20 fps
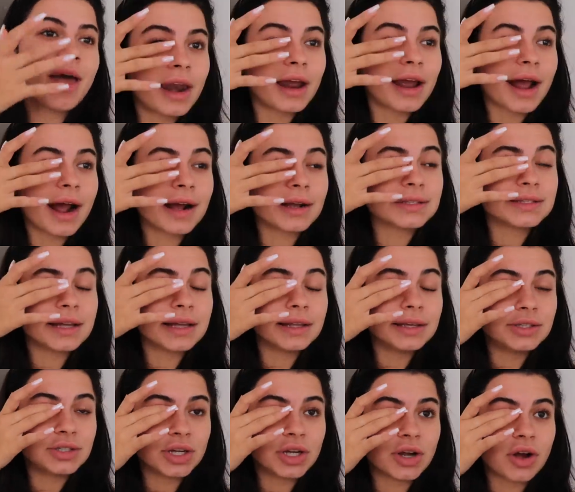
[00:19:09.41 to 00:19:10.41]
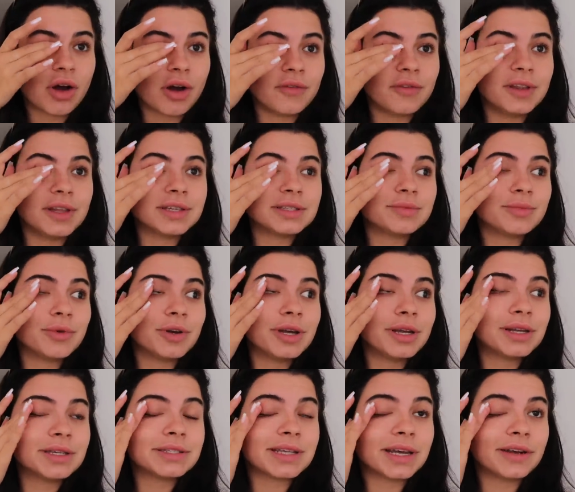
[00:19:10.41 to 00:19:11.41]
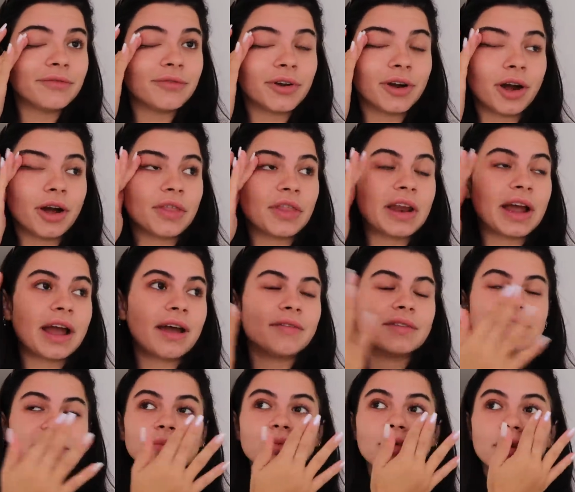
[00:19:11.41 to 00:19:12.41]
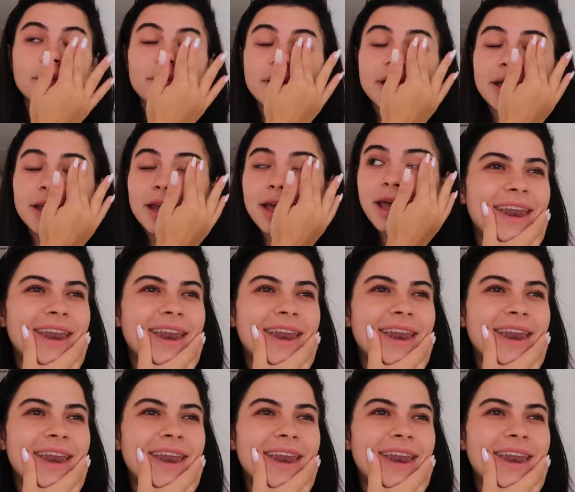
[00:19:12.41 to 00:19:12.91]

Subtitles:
And I accidentally drank coffee this morning because I forgot that I had this appointment.